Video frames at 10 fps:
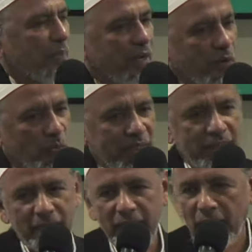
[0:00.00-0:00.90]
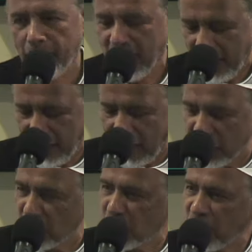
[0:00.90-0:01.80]
within them. It, it
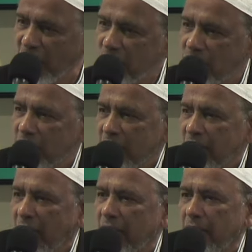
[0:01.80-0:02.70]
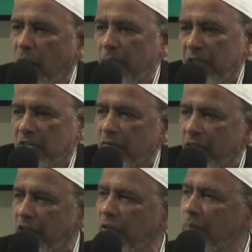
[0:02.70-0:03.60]
changes the dynamics of the
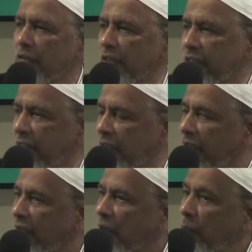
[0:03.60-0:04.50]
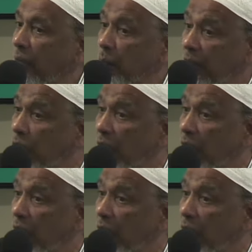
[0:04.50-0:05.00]
community. When we look at